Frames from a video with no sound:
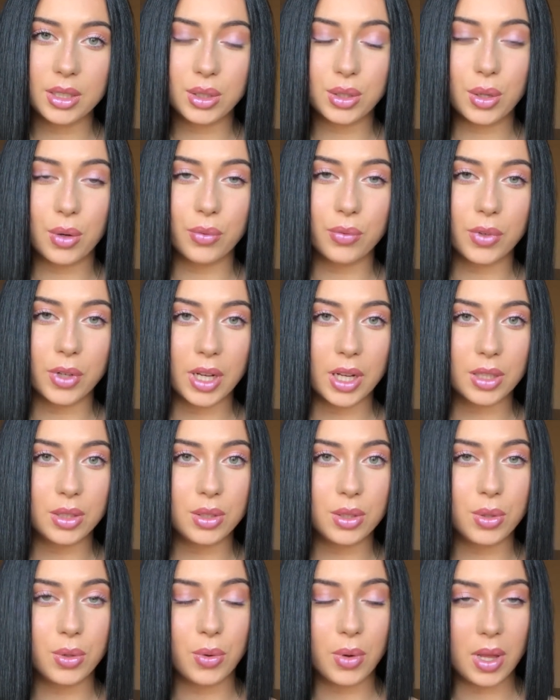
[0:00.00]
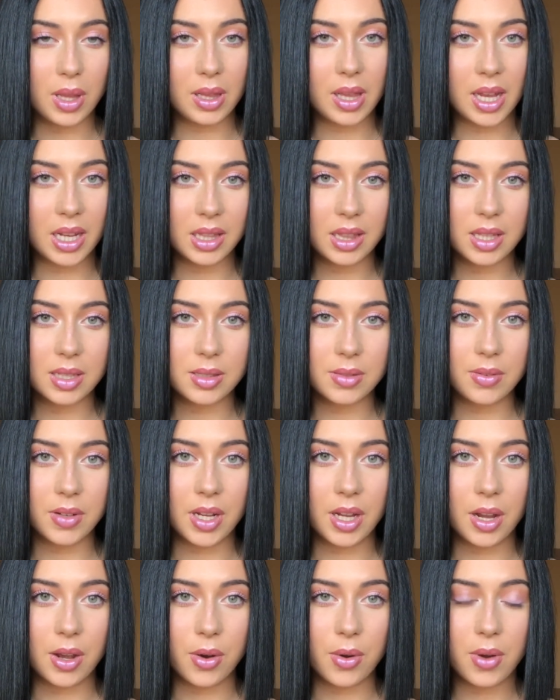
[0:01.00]
Don't forget to like this
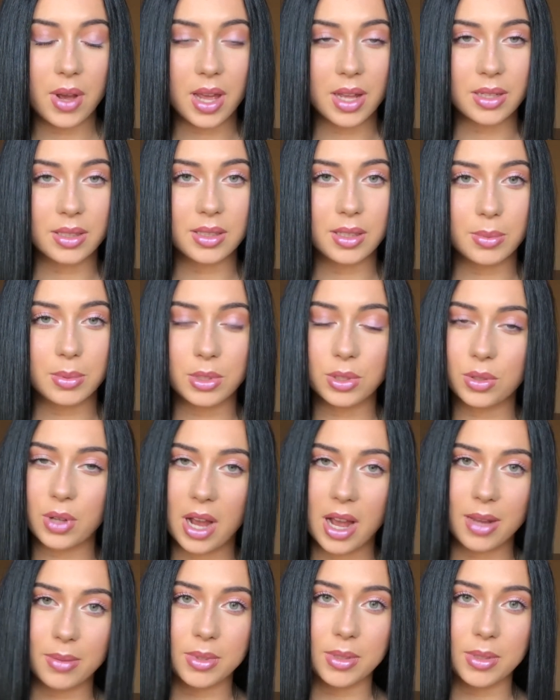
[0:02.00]
video and subscribe